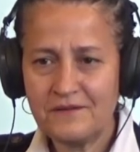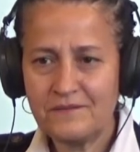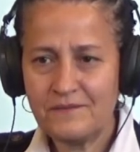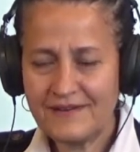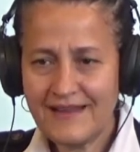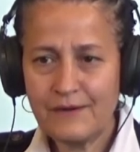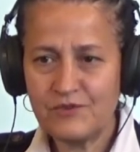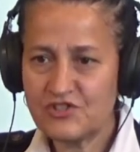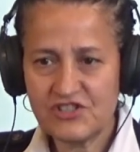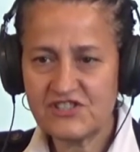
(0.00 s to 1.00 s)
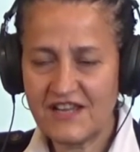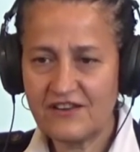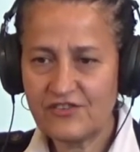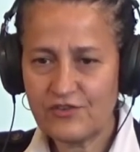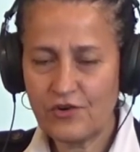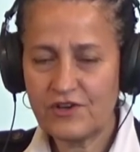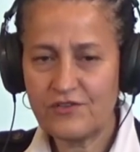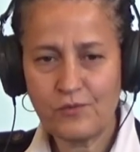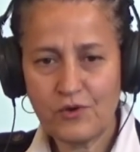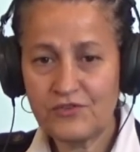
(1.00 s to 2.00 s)
My dad was just getting started in
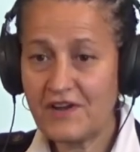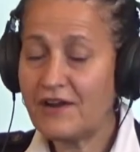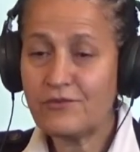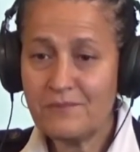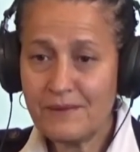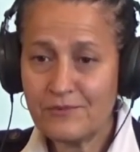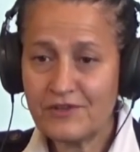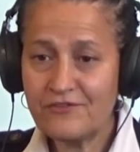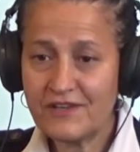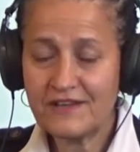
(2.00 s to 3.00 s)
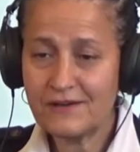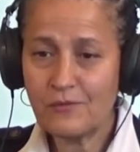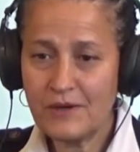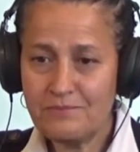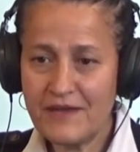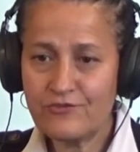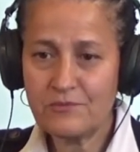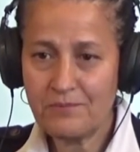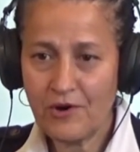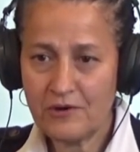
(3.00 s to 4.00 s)
the world, and I remember living in a 1-bedroom
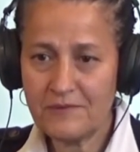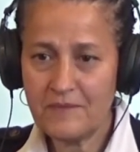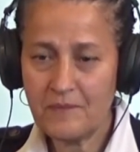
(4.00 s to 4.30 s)
apartment